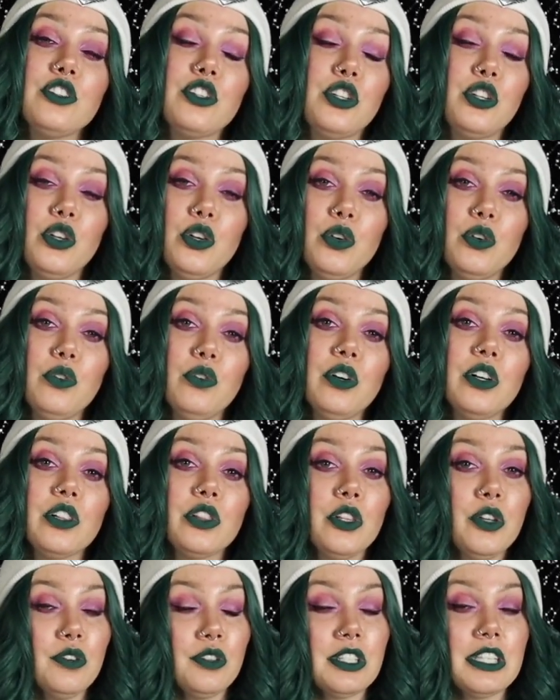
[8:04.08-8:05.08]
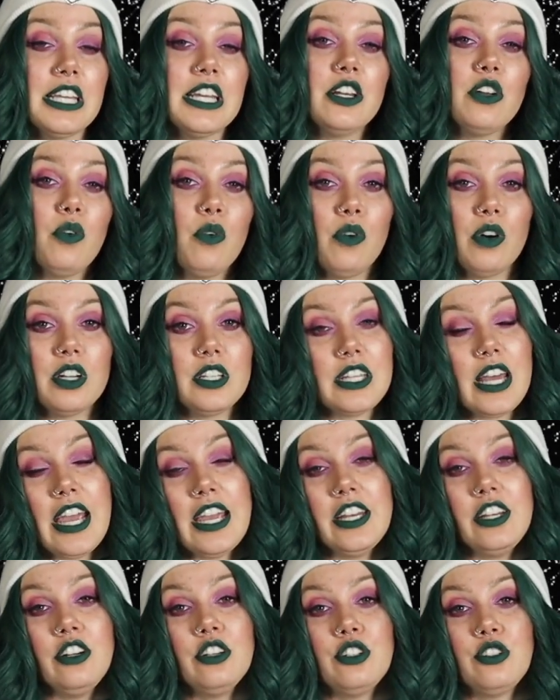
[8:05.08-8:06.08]
to loosen or
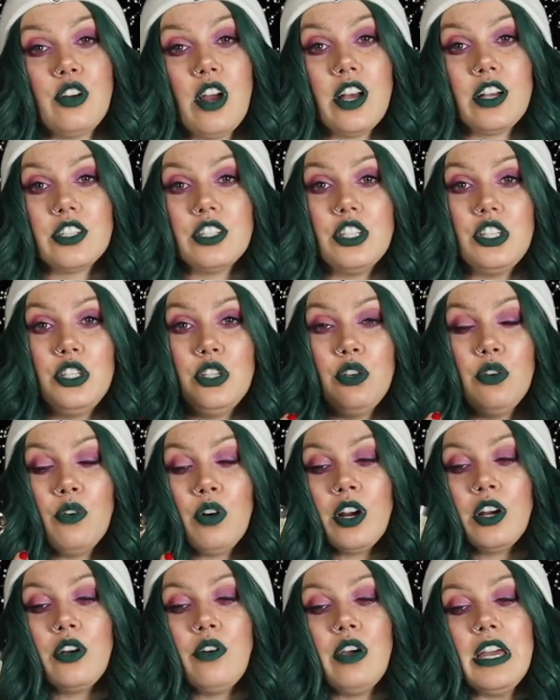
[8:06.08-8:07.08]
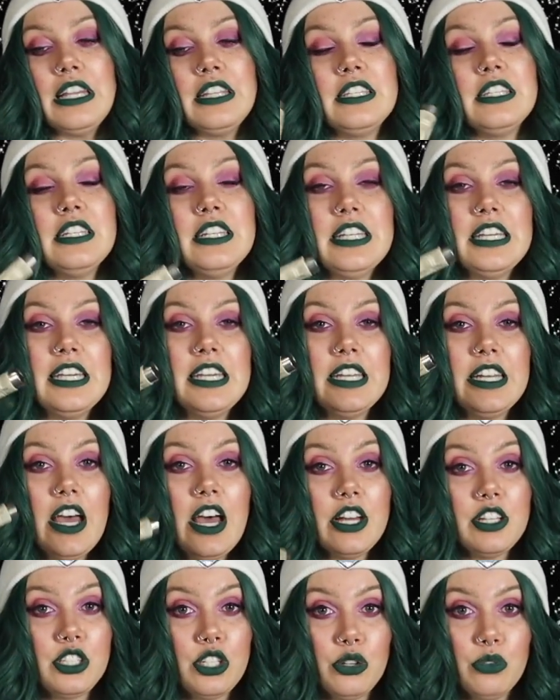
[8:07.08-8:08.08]
tighten your trucks, you're going to need
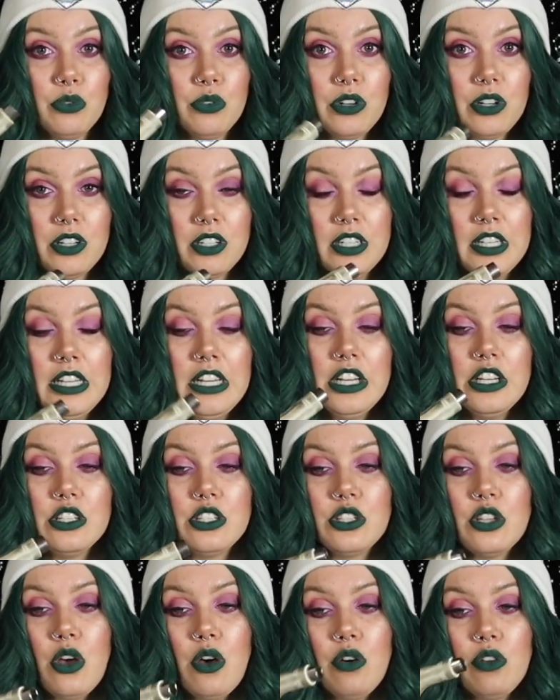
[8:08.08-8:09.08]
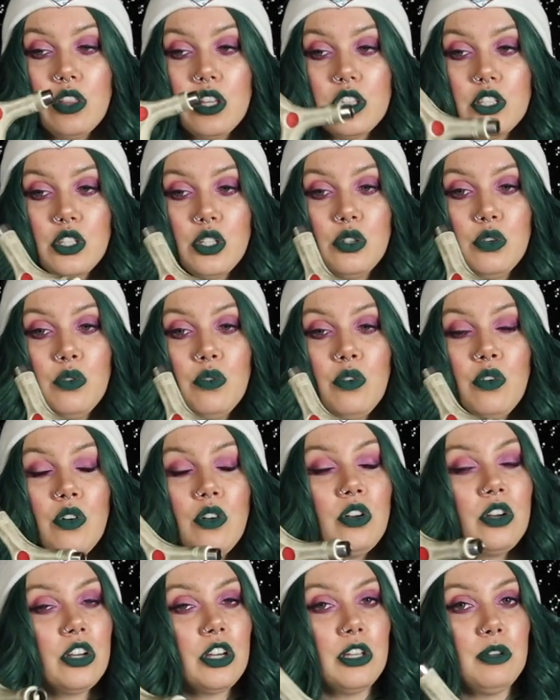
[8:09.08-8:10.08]
a tool. So the
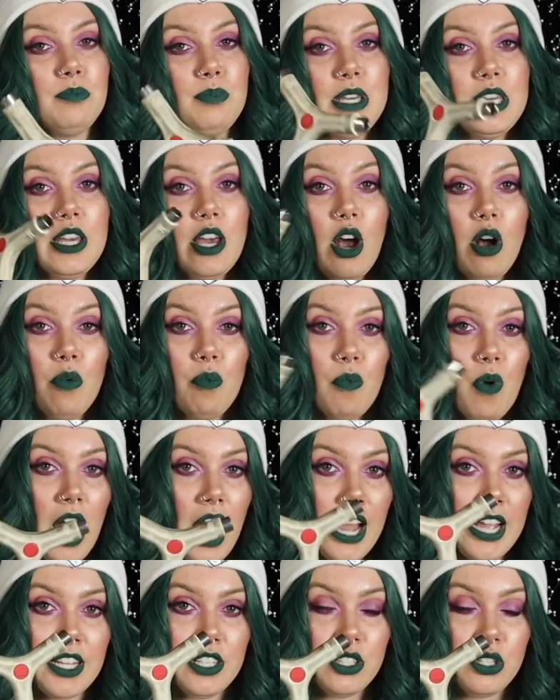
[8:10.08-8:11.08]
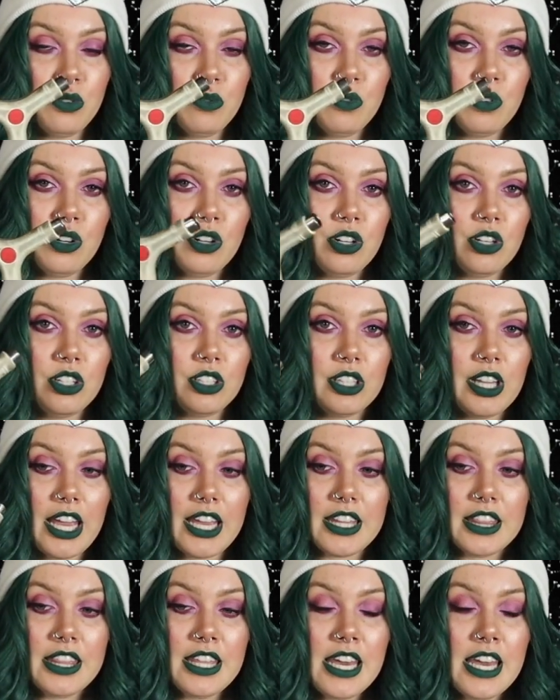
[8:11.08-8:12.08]
tool could be a Y tool
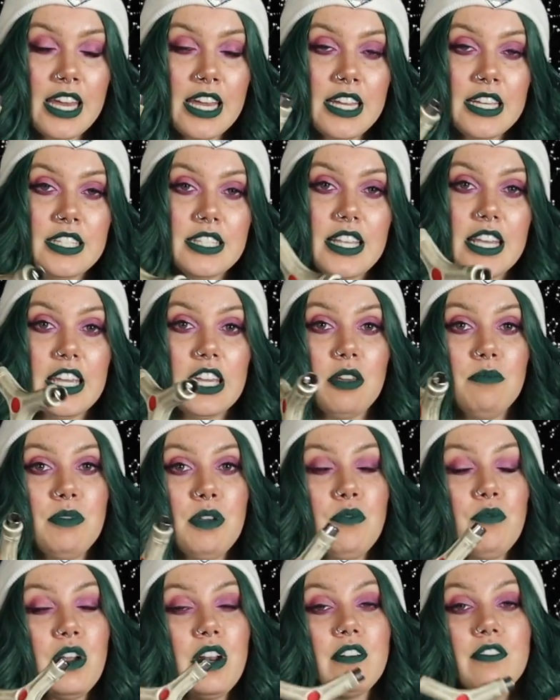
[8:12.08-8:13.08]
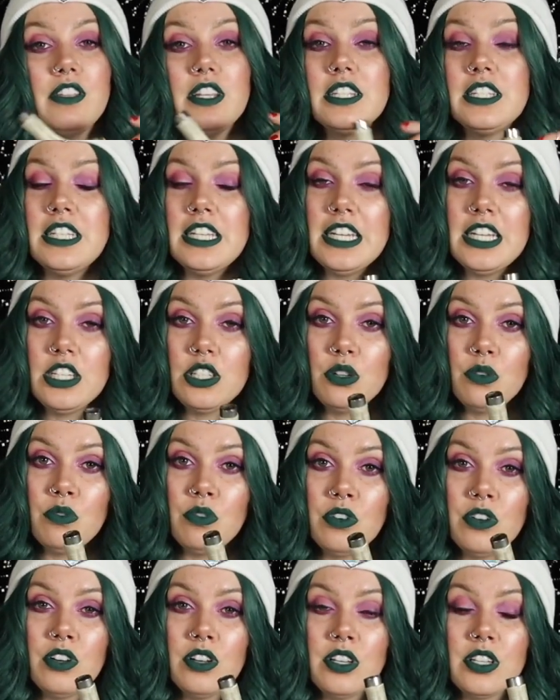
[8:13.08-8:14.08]
like this. It could be one of the T
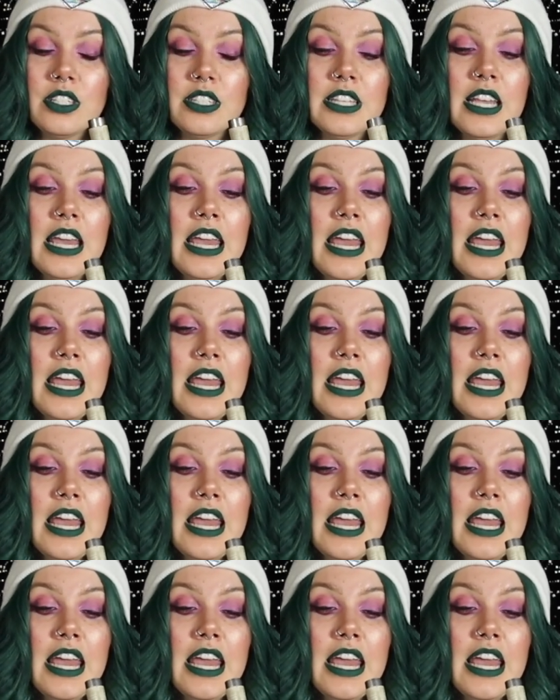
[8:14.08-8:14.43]
tools.